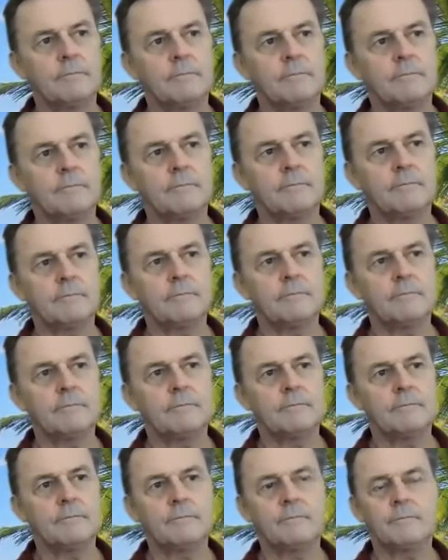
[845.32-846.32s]

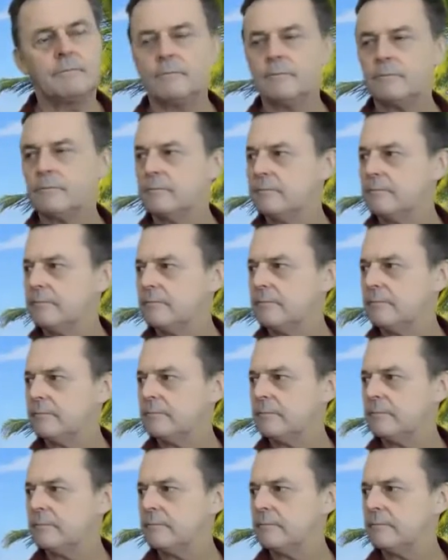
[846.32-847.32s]

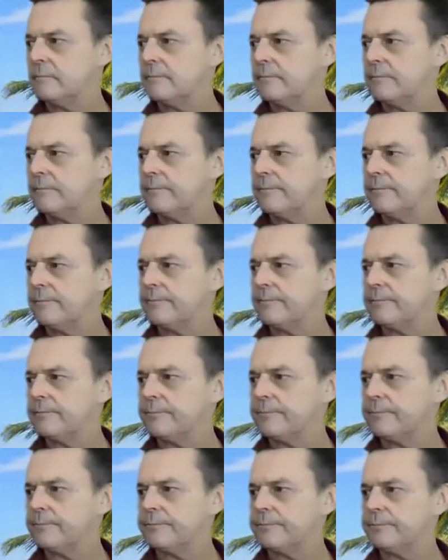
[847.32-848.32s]

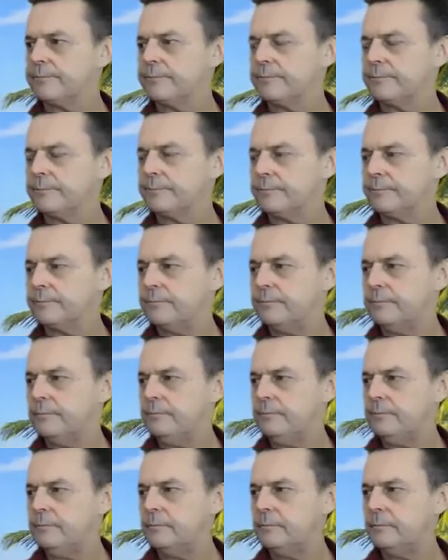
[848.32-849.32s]

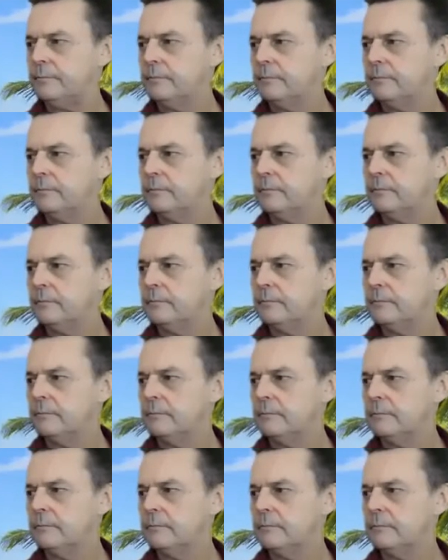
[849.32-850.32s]

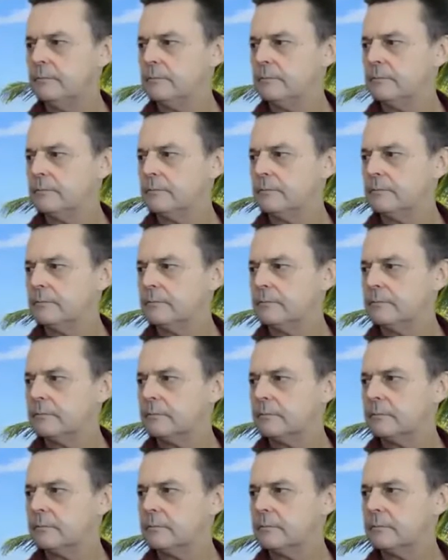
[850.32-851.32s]

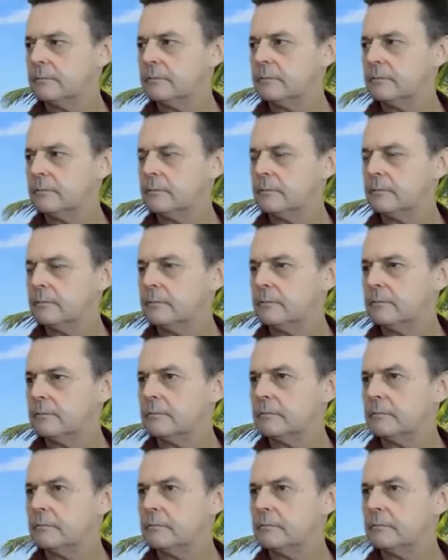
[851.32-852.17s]
This person isn't speaking.